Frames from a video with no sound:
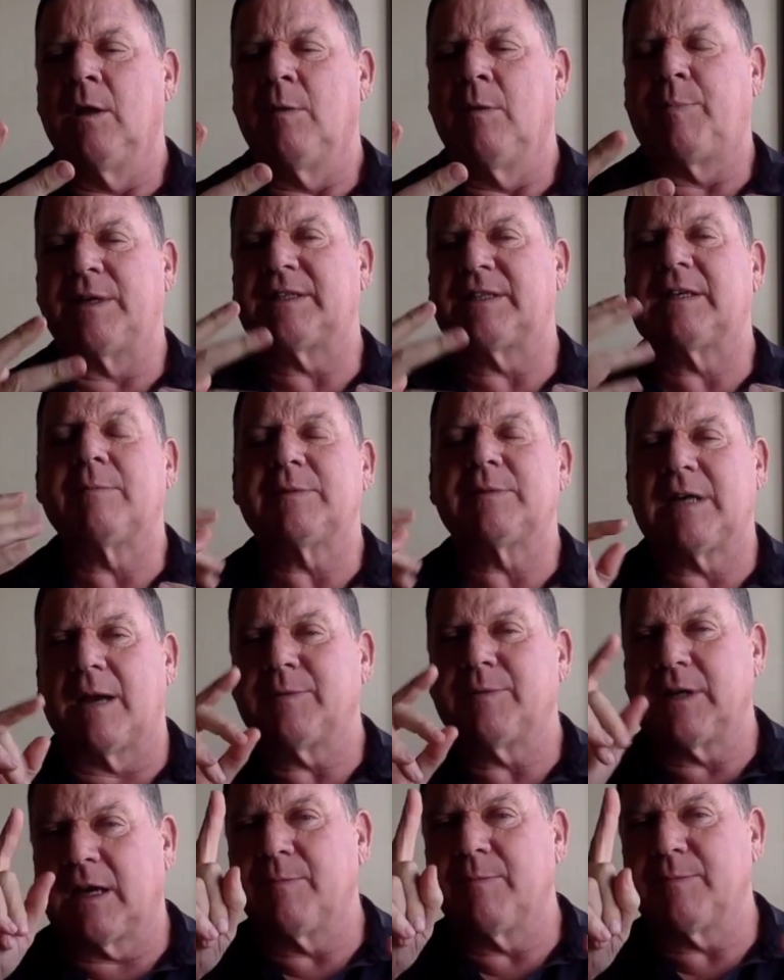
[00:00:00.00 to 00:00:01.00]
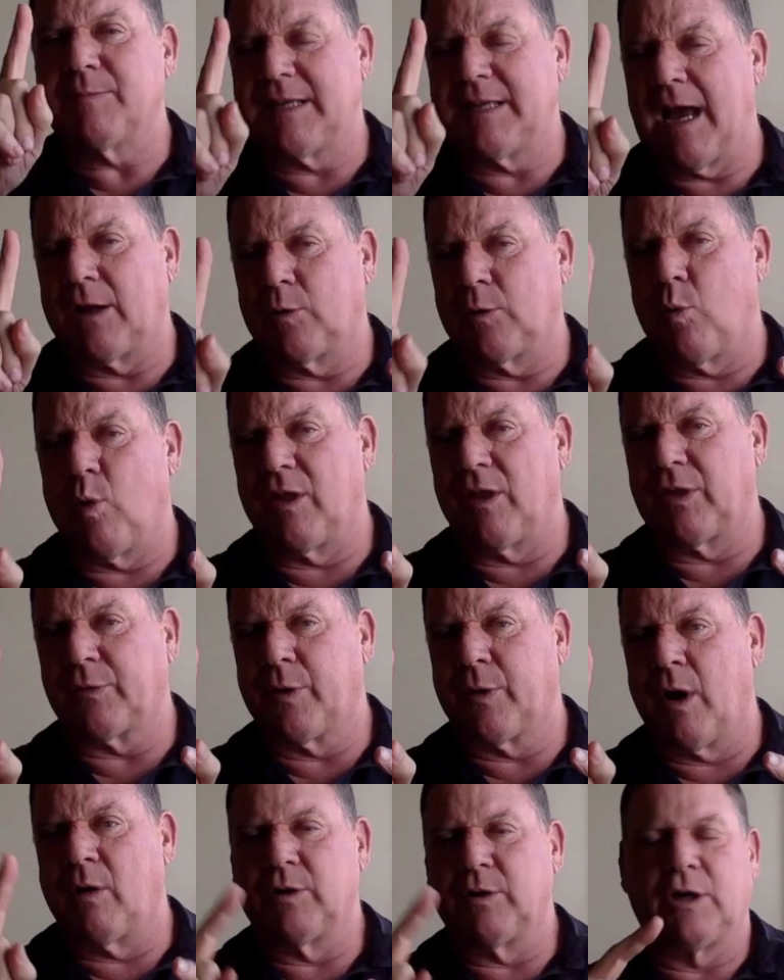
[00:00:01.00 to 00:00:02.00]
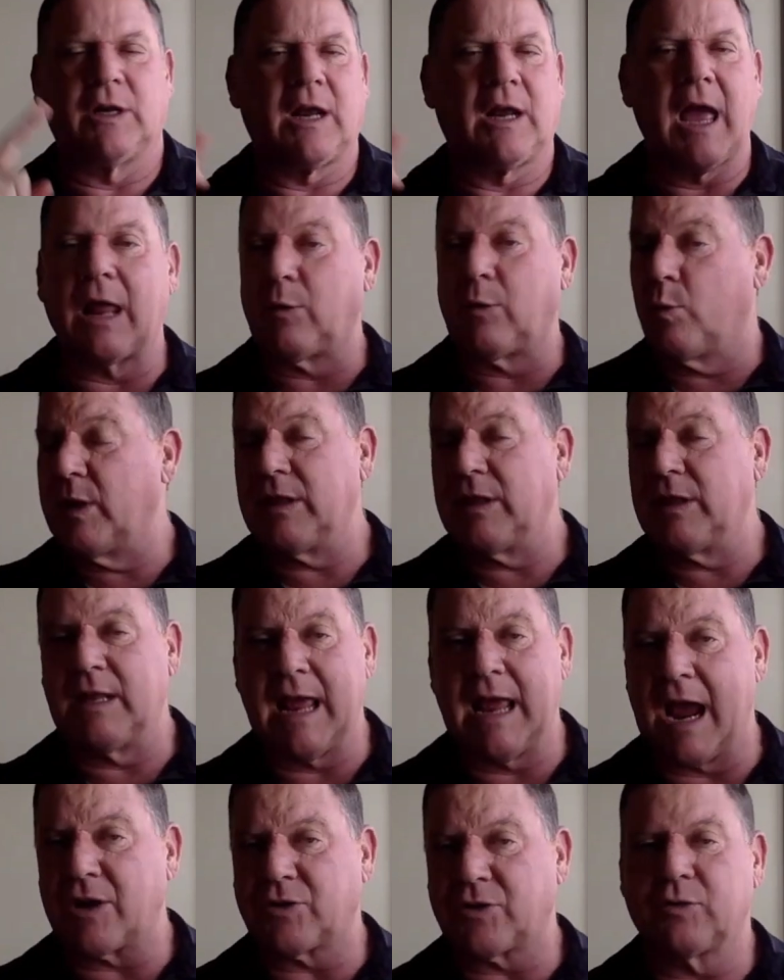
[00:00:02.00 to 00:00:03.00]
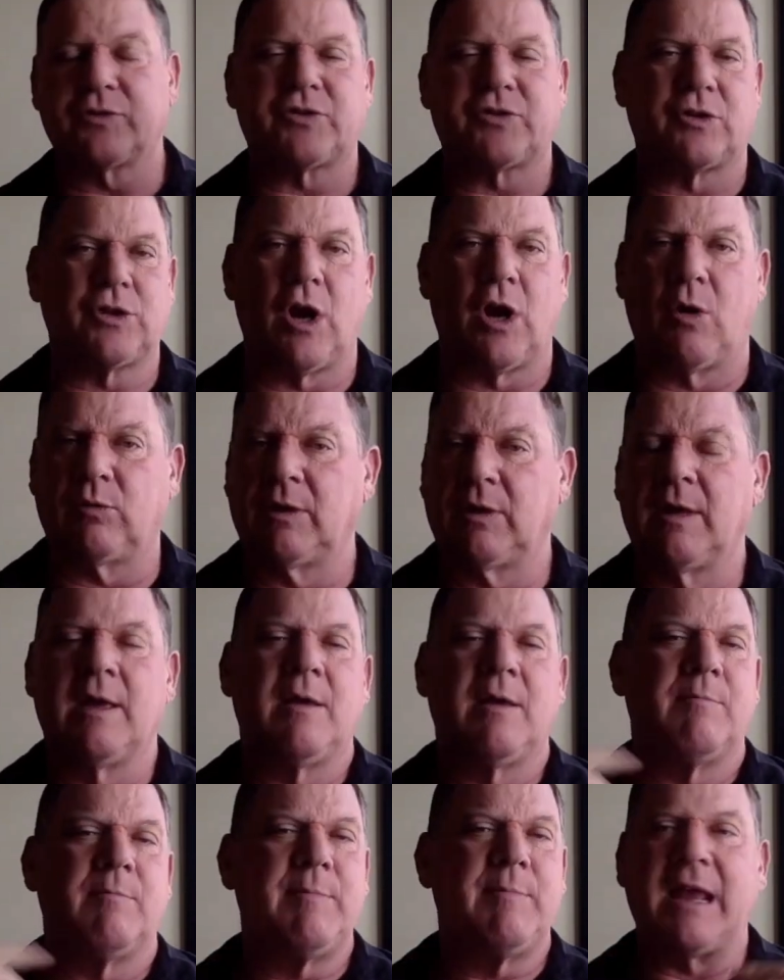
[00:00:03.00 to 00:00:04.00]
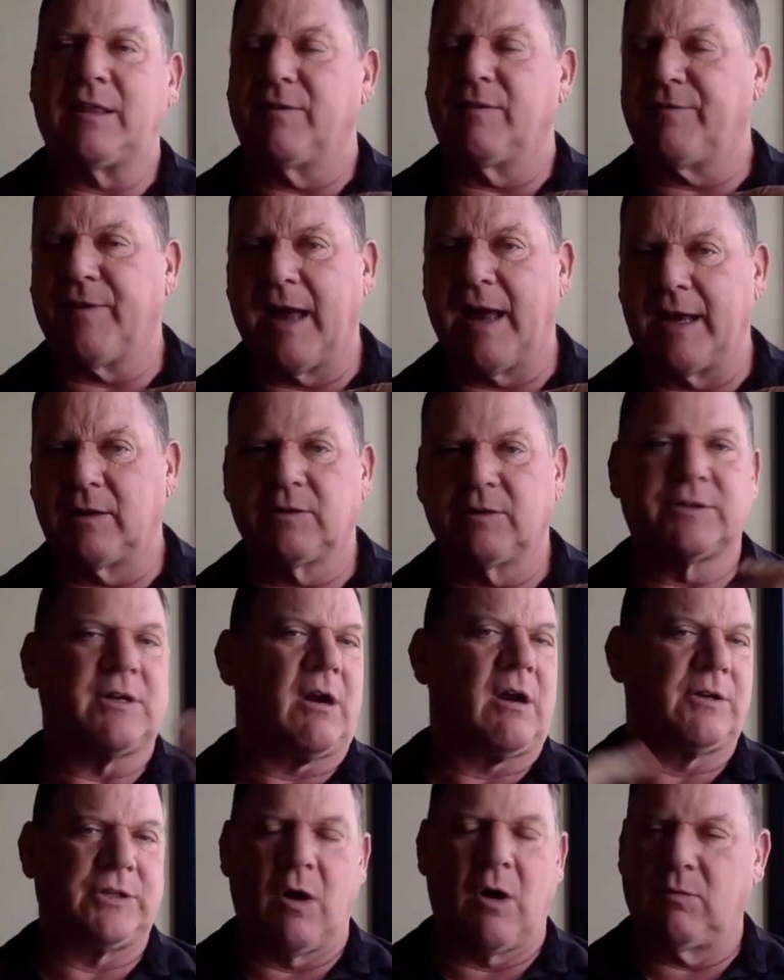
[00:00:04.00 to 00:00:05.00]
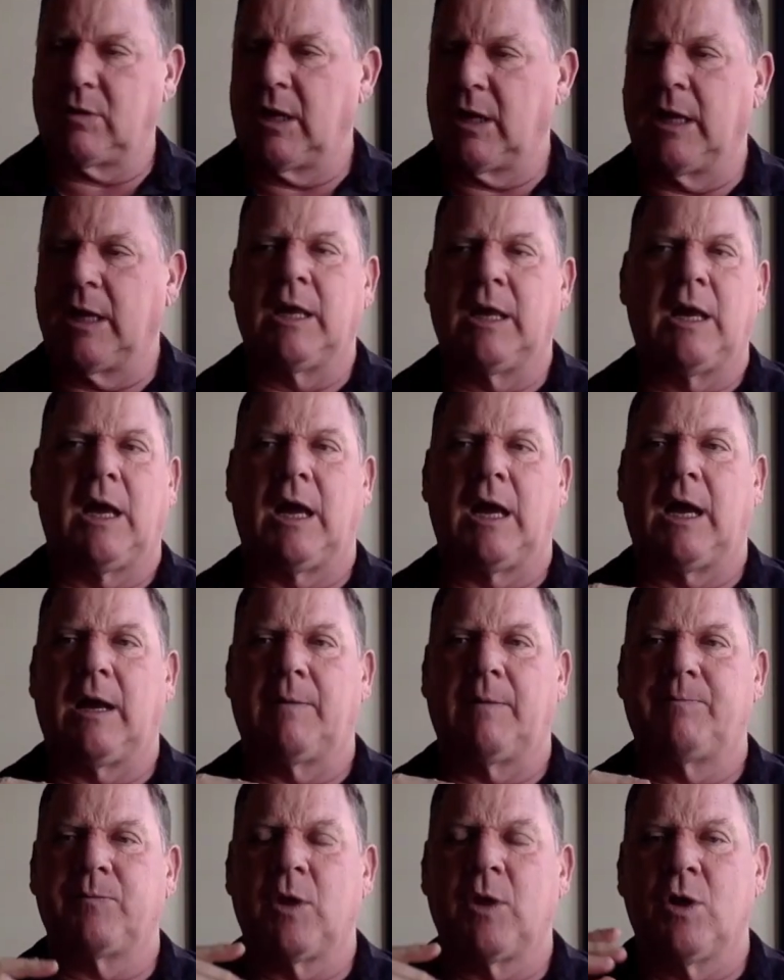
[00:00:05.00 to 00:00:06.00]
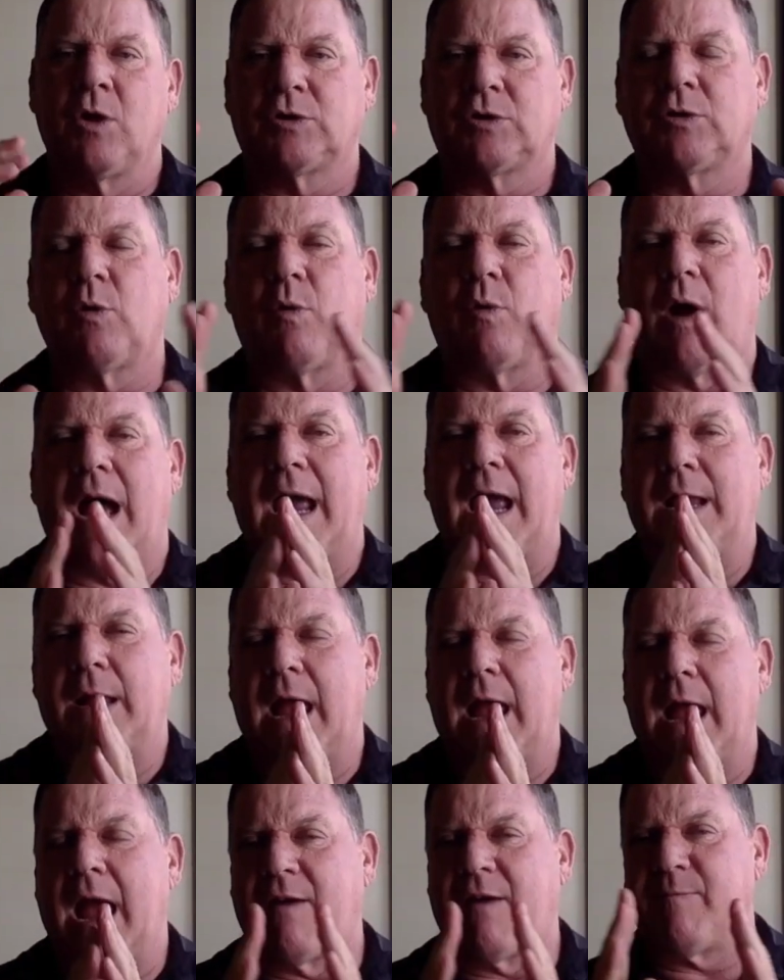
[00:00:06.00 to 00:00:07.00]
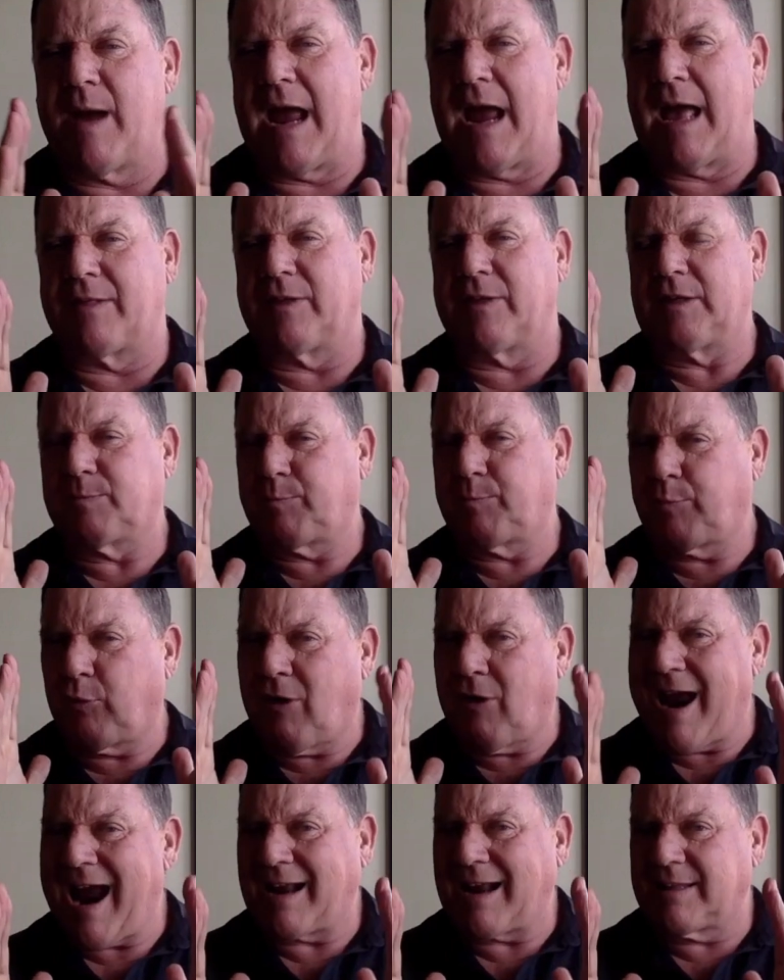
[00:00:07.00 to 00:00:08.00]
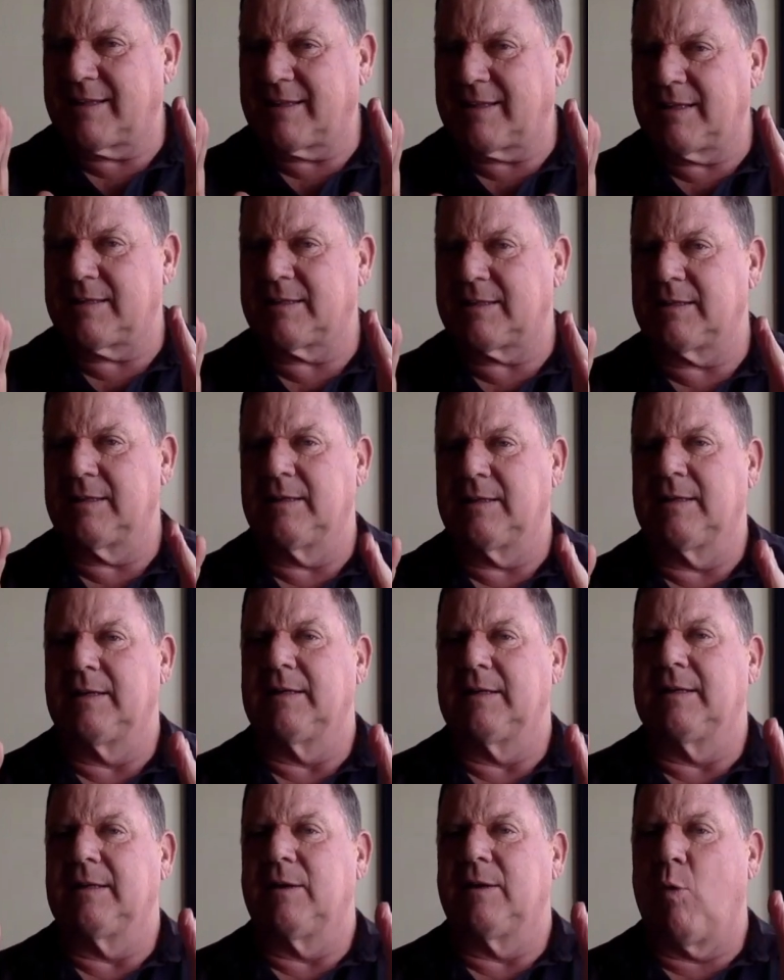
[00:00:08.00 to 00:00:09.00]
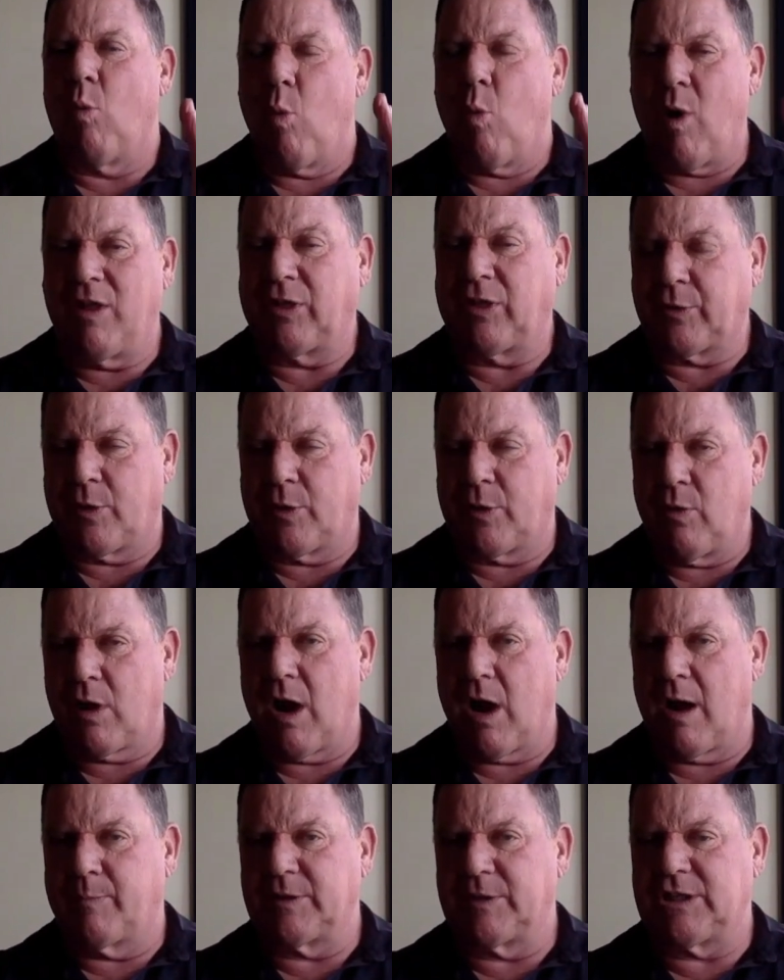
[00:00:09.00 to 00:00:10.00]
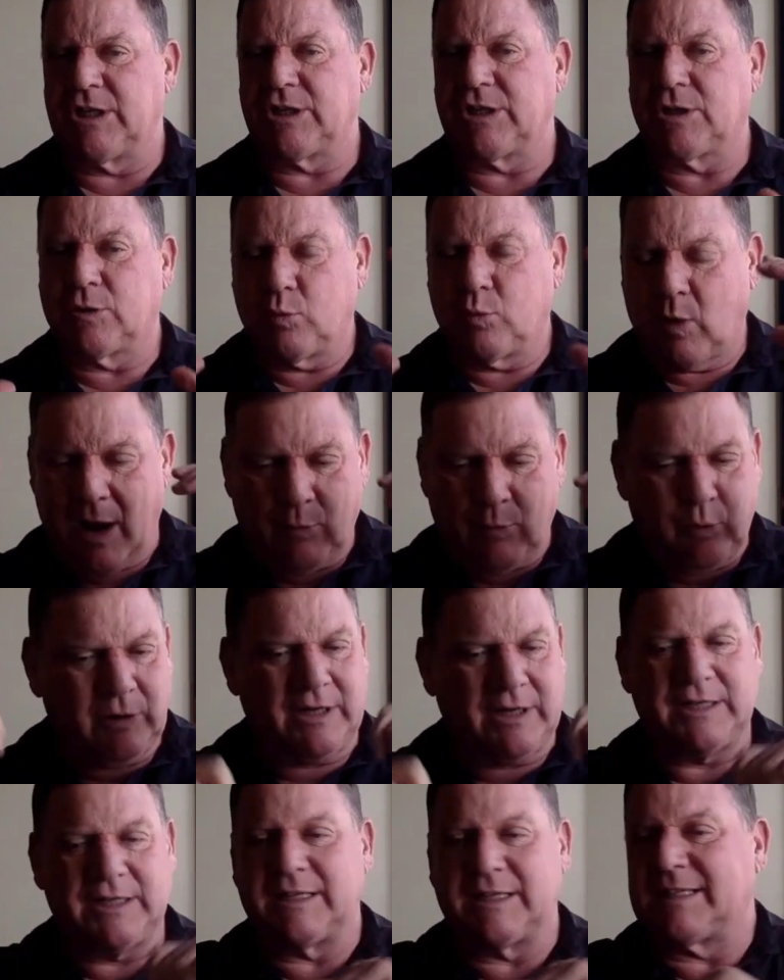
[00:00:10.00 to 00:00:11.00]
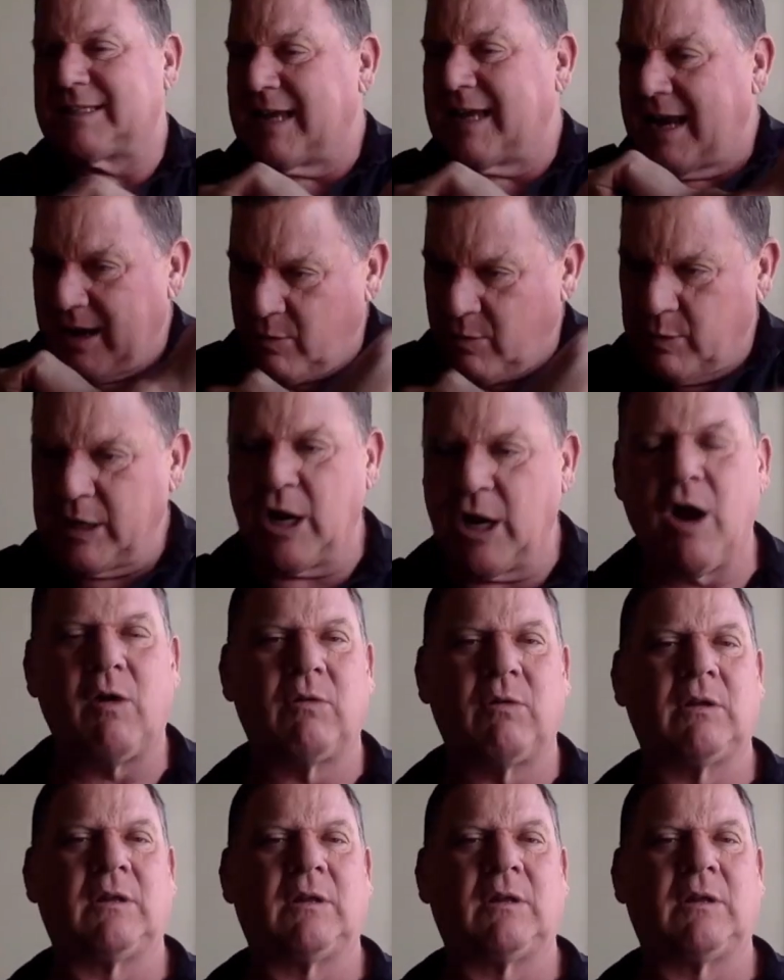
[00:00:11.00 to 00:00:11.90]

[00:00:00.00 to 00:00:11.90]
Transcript: But sometimes it comes down to one throw. You're going to either win the nationals or don't, make the finals or don't. Um, so I have my athletes practice one throw competitions where I really just say, here we go.